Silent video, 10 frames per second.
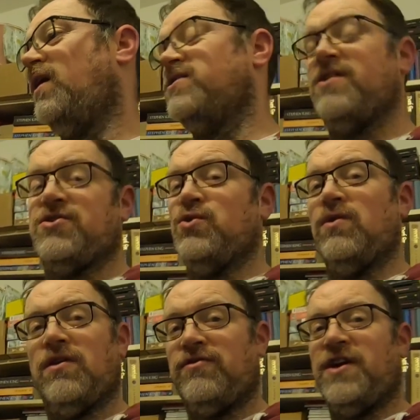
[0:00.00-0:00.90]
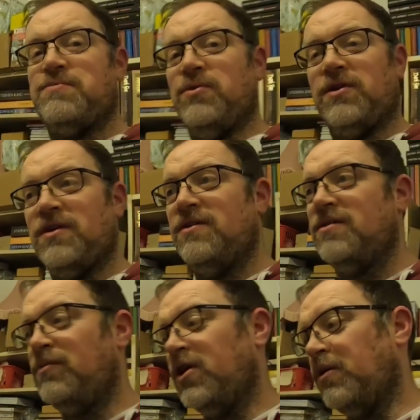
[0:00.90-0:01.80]
I just saw a Facebook
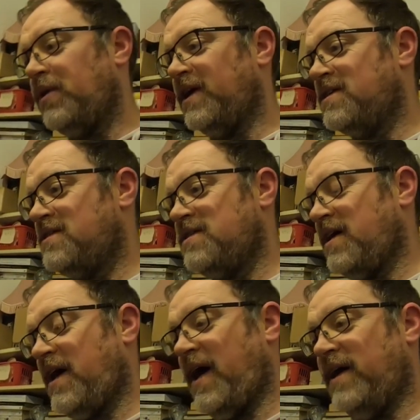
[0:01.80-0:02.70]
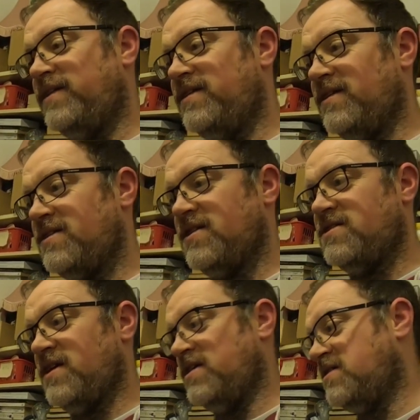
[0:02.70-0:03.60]
marketplace ad that
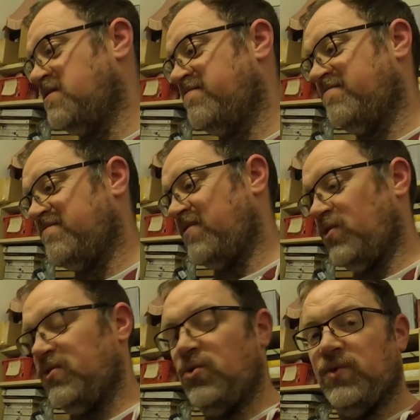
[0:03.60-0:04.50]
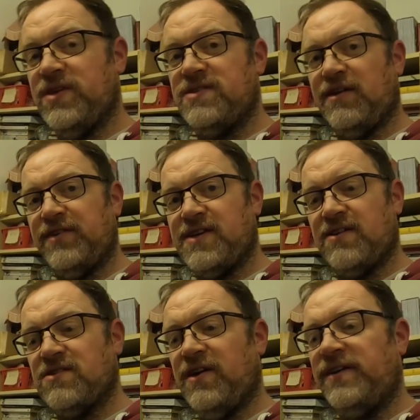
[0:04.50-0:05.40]
just said all this stuff is
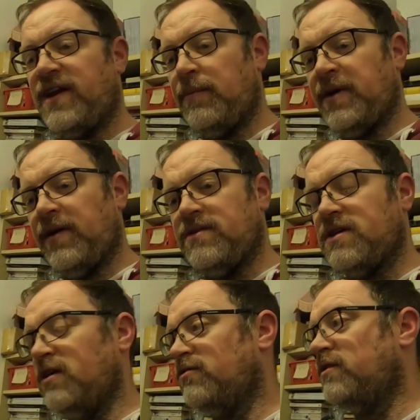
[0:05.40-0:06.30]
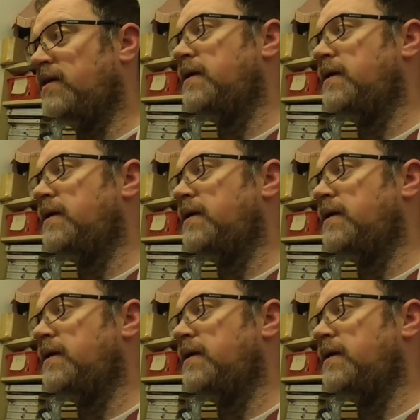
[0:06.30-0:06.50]
outside, help me out yourself.